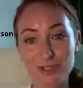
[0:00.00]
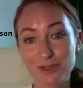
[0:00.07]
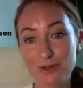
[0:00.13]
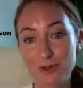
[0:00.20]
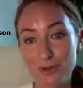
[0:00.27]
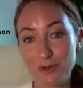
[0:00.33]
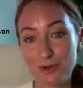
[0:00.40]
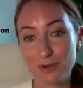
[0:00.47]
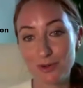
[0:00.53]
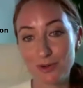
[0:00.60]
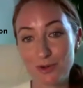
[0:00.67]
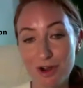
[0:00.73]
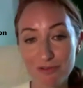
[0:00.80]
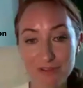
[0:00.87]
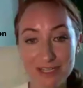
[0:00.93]

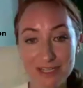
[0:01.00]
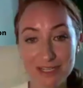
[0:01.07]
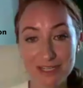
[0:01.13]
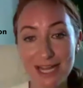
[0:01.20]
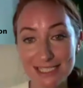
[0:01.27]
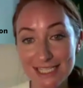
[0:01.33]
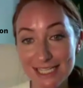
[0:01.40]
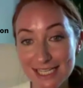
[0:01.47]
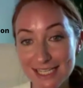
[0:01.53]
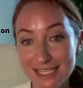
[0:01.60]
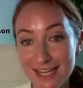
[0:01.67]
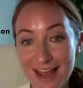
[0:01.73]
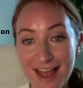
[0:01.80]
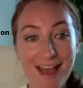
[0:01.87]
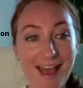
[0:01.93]
to
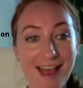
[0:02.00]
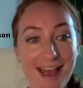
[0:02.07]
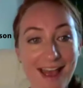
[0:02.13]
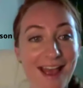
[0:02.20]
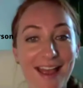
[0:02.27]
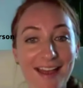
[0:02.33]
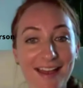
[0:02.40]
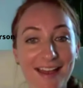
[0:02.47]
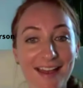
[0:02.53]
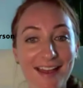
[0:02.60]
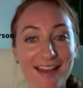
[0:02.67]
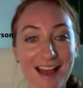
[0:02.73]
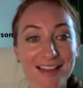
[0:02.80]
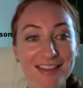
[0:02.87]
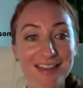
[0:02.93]
COVID-19, and
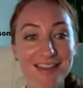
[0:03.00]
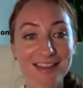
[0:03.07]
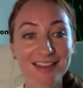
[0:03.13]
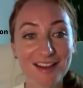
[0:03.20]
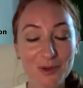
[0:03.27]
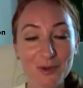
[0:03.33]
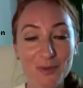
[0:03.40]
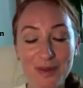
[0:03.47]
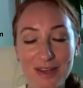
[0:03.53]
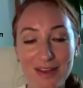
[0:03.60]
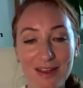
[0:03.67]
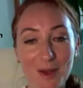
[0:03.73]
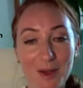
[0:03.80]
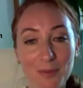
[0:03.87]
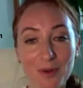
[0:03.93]
I thought it would
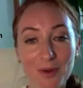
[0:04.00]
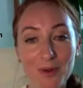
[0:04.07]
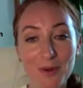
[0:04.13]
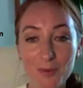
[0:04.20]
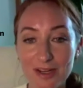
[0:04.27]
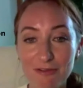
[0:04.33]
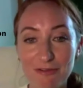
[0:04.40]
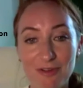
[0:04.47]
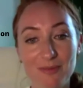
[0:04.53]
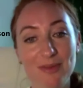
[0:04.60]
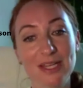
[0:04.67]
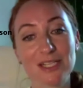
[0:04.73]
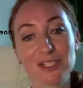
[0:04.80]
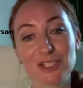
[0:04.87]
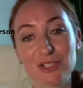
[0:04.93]
be appropriate for
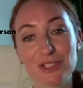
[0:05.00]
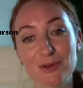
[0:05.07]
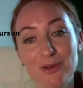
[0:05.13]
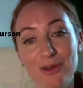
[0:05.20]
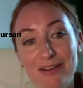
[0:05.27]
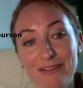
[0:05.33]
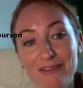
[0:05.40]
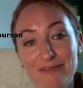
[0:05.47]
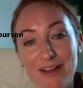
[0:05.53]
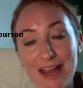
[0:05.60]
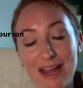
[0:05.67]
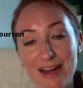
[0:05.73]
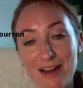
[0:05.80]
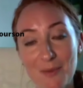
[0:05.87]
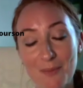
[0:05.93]
me to
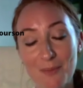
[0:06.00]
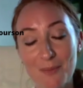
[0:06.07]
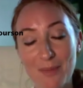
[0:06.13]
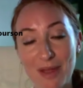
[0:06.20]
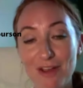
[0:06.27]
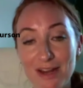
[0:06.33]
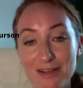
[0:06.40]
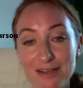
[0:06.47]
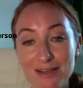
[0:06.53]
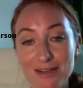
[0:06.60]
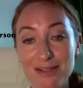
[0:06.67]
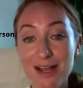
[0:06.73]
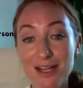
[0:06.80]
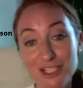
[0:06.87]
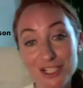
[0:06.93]
invite my friend
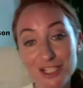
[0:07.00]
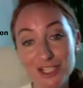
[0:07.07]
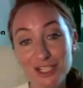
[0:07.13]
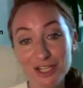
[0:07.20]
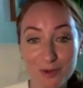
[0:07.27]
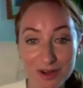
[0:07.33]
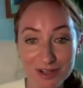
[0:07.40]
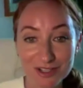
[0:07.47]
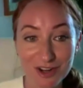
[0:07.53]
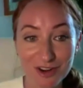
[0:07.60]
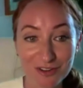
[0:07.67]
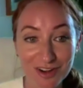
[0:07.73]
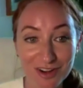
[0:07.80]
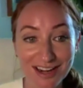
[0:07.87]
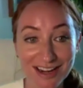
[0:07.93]
Natasha, who works
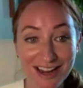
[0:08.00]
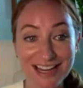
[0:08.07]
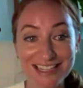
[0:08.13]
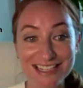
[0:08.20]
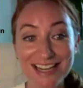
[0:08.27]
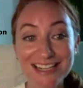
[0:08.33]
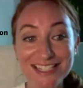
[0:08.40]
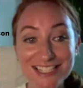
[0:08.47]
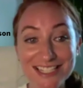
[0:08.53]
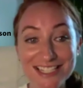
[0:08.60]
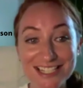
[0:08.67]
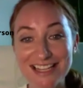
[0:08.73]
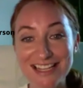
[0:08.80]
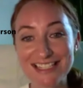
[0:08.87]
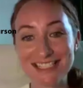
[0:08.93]
over at ID Agent
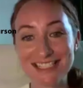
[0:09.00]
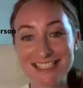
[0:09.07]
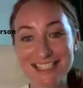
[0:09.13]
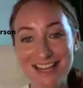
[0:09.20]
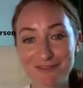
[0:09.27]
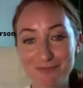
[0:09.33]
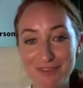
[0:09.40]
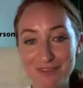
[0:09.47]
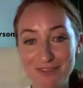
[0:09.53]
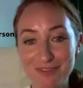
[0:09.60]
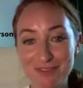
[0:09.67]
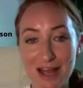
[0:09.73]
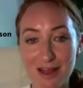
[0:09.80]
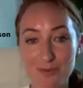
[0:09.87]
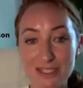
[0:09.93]
as the head
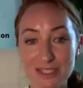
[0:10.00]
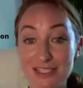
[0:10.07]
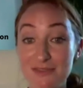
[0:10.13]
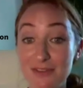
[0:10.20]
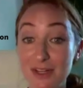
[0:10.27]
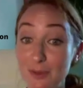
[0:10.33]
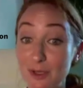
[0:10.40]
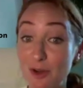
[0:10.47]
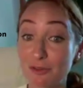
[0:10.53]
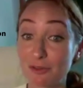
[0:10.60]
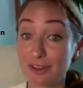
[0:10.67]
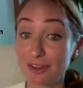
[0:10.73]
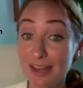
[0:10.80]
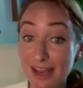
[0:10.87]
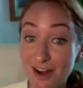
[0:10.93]
of business development
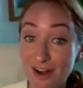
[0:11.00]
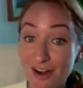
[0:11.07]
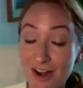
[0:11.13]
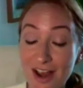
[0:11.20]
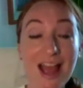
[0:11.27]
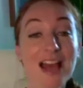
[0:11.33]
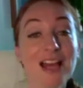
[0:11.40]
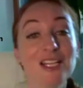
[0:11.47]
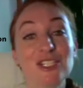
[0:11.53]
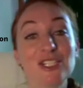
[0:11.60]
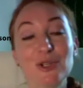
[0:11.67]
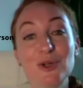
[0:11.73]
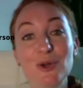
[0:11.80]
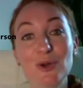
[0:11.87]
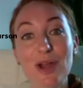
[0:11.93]
over there,
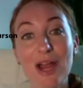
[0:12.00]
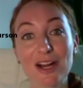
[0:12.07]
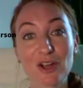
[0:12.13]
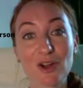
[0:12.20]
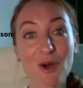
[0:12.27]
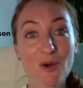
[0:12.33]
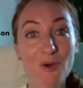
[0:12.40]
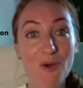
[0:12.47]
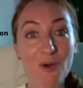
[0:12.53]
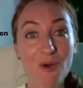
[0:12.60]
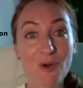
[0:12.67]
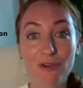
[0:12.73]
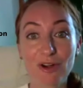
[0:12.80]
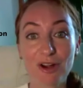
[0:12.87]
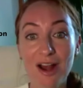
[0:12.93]
to kind of go
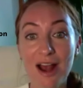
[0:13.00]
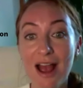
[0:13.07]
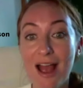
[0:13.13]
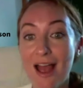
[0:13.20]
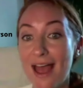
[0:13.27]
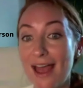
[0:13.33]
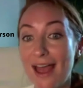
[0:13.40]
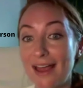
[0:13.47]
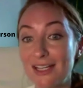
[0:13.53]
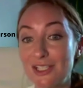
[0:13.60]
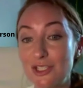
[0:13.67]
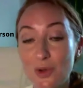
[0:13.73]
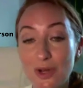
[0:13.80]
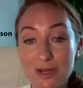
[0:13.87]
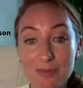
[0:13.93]
over
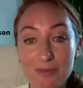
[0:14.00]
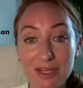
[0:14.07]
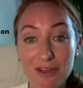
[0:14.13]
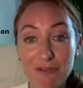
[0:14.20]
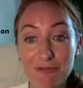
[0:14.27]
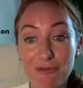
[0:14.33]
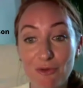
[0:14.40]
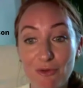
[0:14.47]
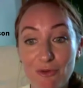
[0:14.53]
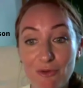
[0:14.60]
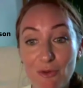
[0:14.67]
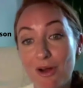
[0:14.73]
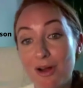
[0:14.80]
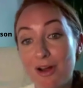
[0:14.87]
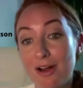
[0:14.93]
and join me
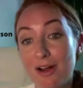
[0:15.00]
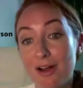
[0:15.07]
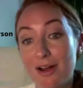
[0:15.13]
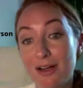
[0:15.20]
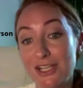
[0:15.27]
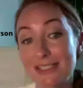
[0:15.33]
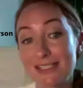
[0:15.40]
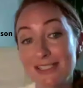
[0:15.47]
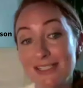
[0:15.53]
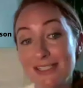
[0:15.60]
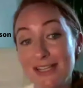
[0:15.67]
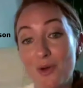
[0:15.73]
for just